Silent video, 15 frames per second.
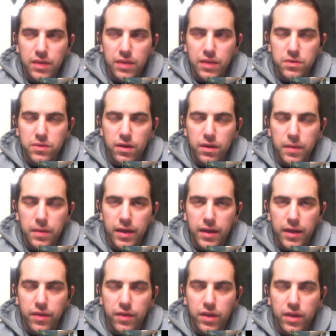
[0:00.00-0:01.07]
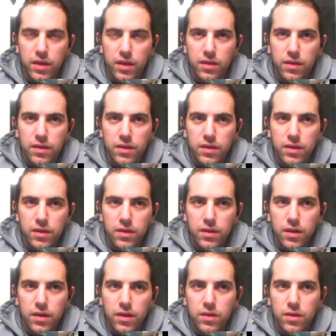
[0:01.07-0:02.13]
was talking about how they
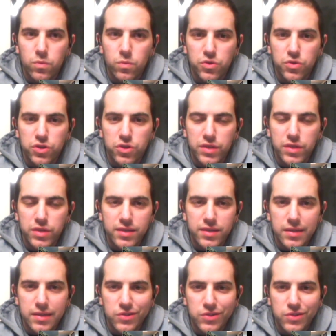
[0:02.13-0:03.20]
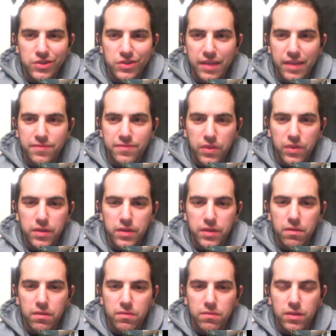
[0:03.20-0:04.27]
were shooting scenes just to have fun.
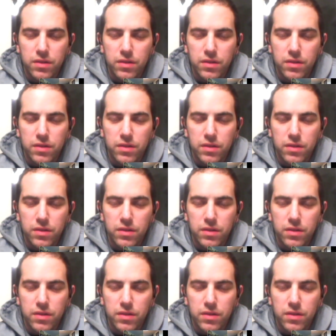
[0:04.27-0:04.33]
You